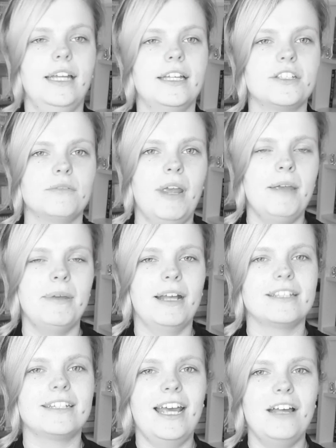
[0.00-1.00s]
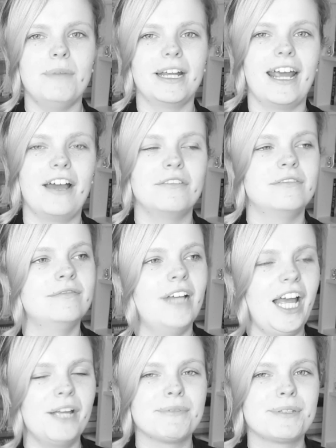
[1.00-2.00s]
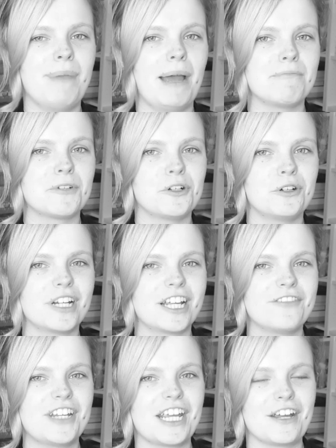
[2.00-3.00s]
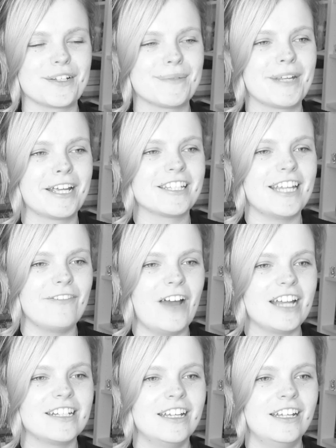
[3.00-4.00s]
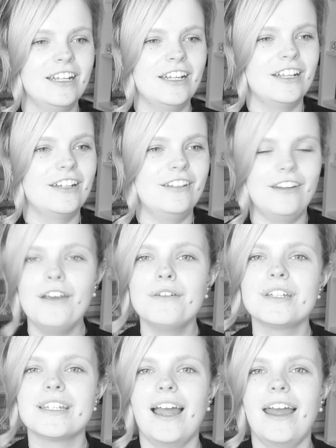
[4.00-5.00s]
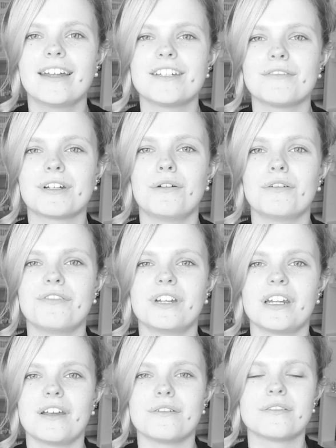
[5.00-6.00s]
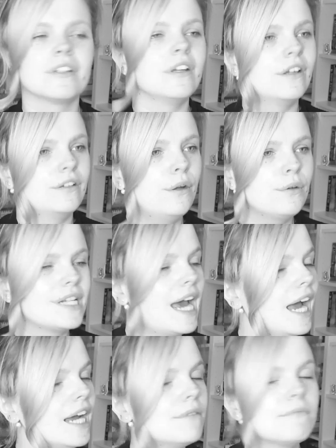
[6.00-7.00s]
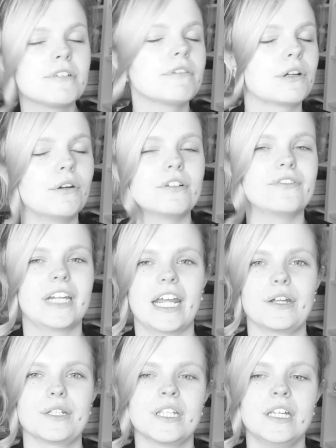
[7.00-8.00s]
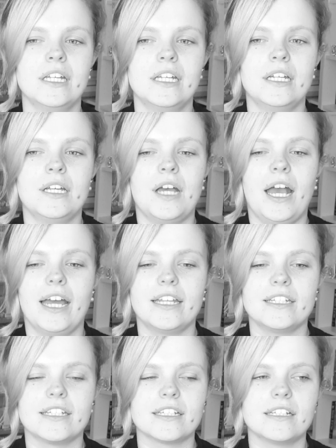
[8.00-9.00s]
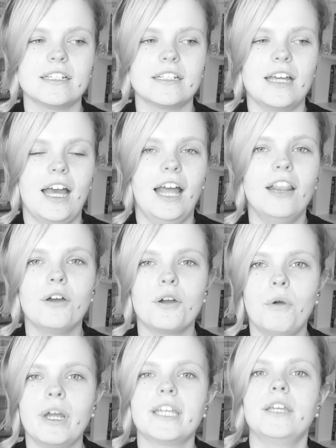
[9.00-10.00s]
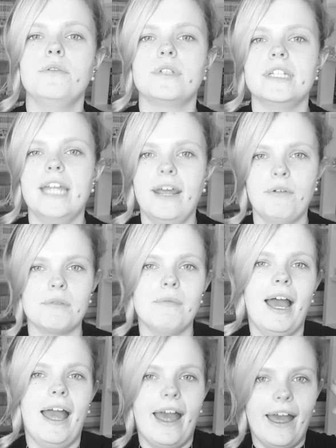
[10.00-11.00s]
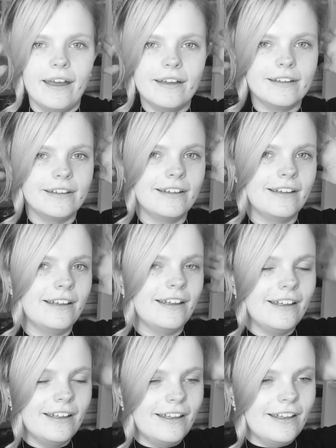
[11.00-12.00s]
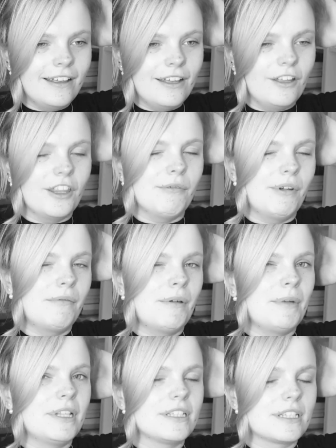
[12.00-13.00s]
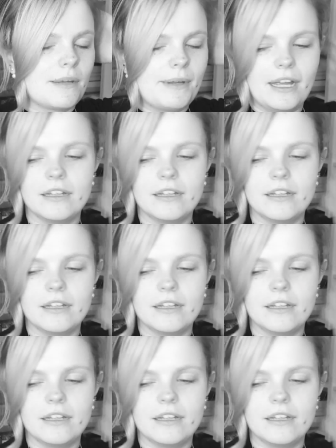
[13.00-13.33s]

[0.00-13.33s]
As you may be able to tell by now, I am spam recording videos because I've had no desire to record videos, no time to record videos, and I look quite cute today with my hair. Although one of my buns is coming